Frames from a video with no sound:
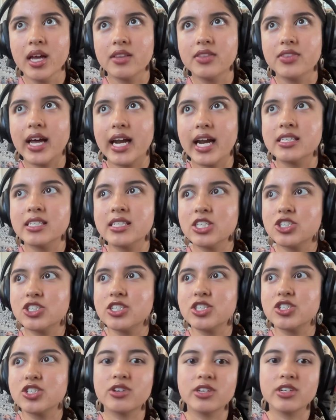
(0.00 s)
isn't
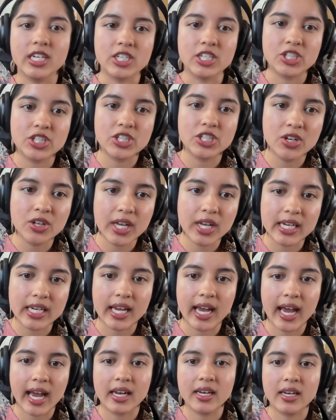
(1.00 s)
just traditional. It
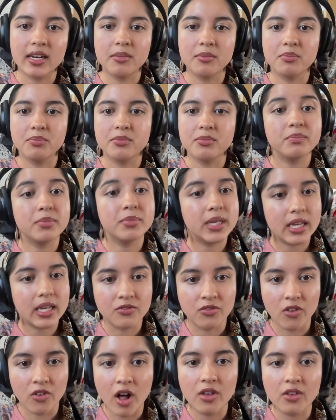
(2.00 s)
can be
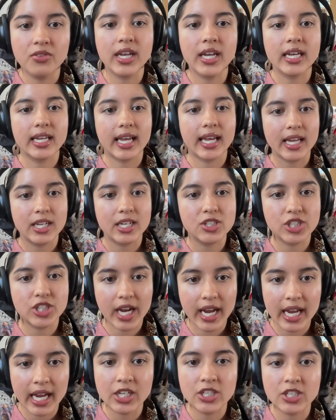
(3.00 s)
evolving, it can
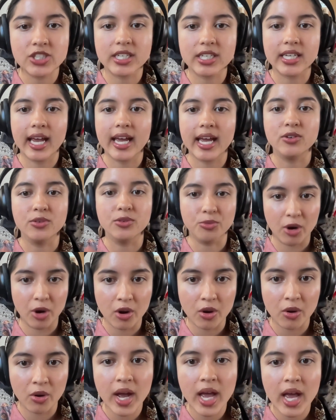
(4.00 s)
change, it can
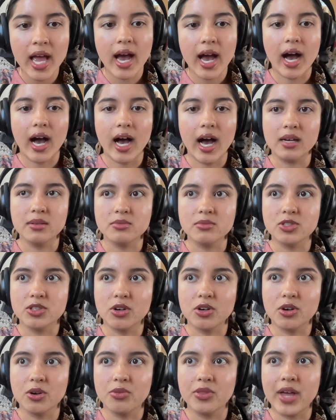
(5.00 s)
grow.
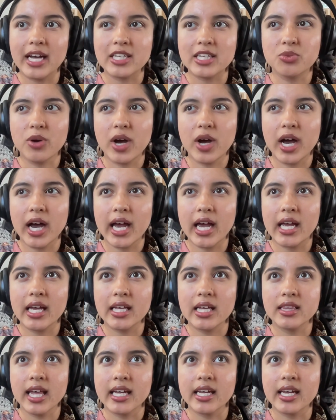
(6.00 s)
So that's why
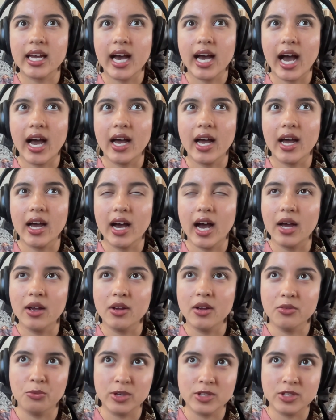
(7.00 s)
I
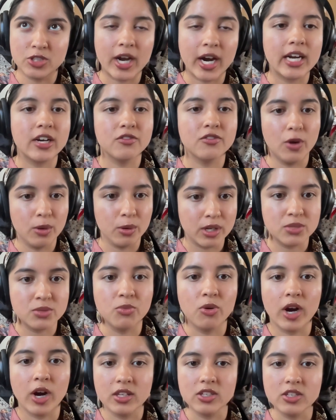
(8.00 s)
was trying to focus
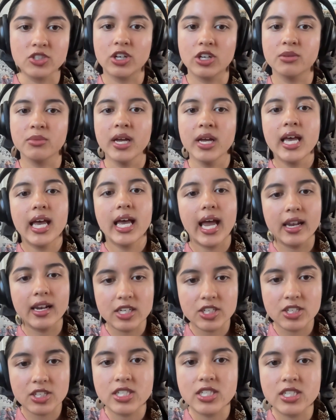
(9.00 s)
more on the term
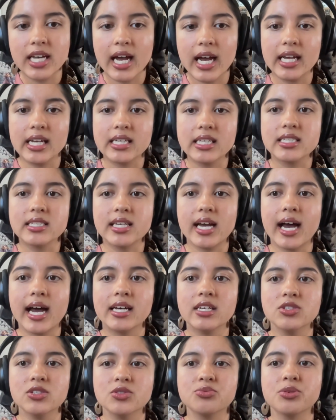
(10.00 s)
indigenous science
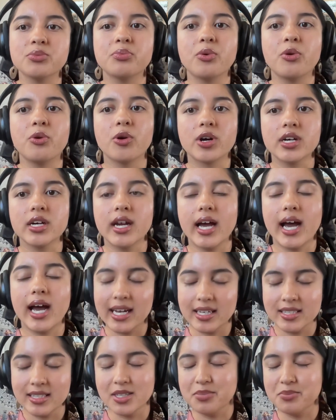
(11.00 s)
as
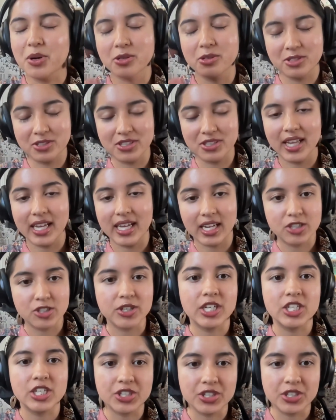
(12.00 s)
opposed to like
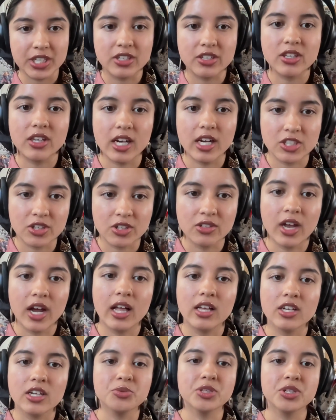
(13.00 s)
traditional ecological
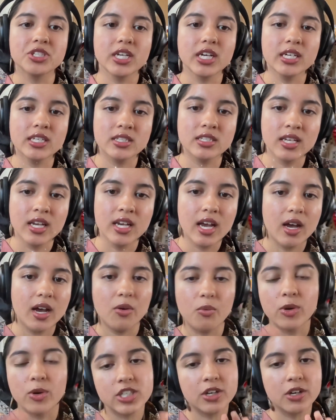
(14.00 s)
knowledge, which
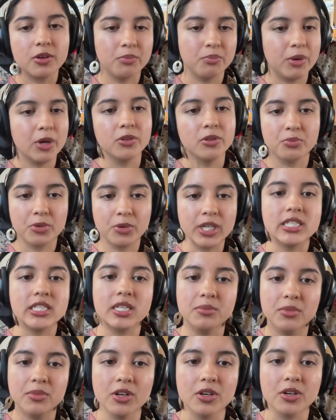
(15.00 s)
are both pretty
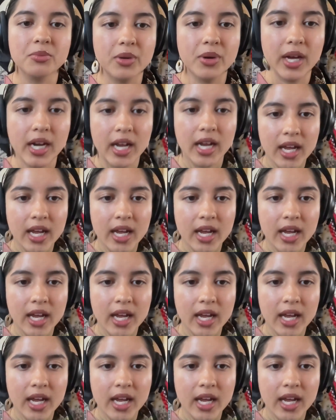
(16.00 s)
similar but